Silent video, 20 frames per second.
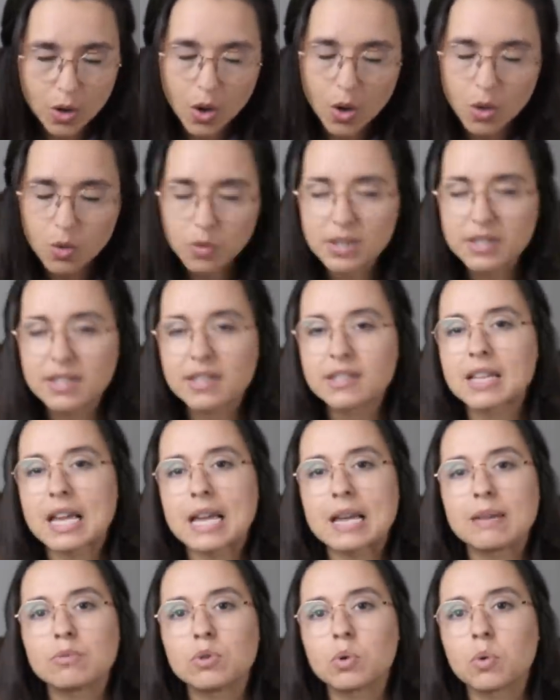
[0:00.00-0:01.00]
who this is
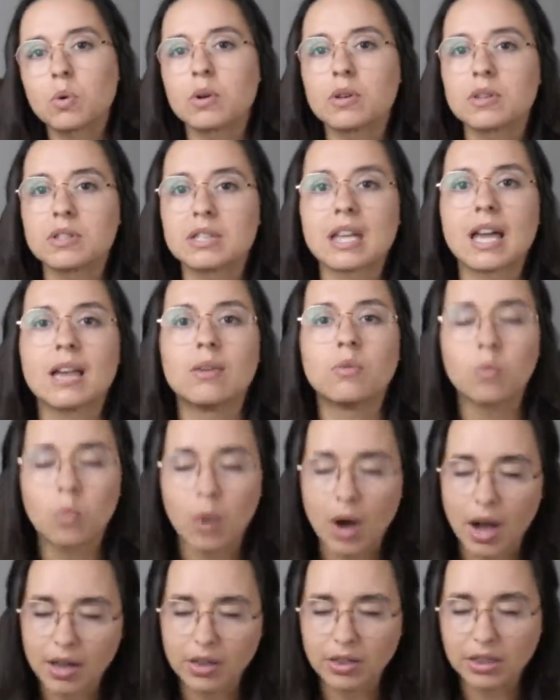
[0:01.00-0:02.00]
aimed towards and
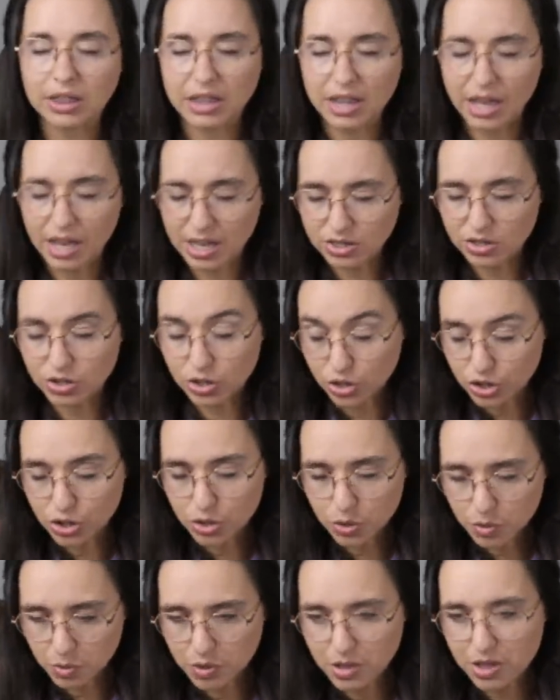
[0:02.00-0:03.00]
why they
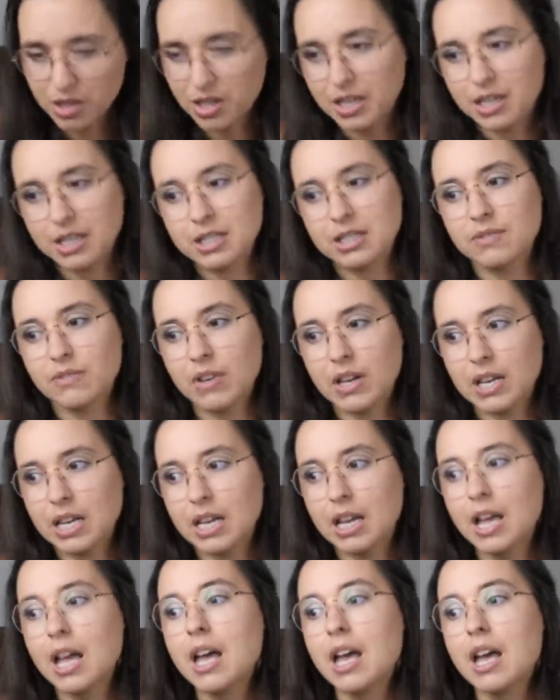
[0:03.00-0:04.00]
do think it's
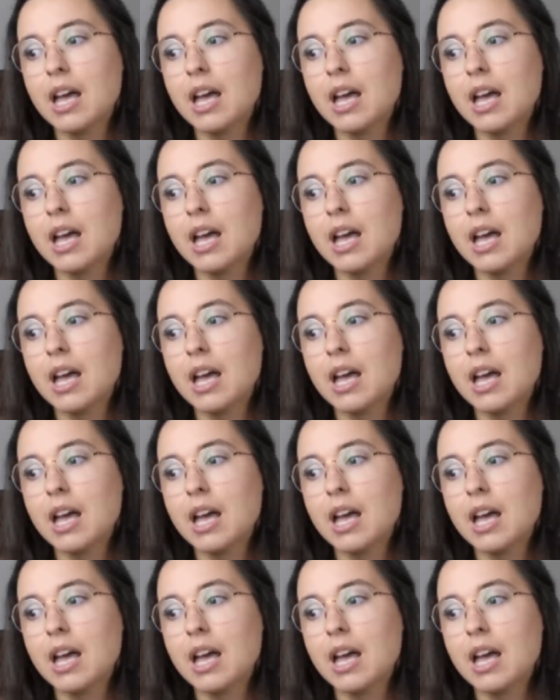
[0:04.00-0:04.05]
funny.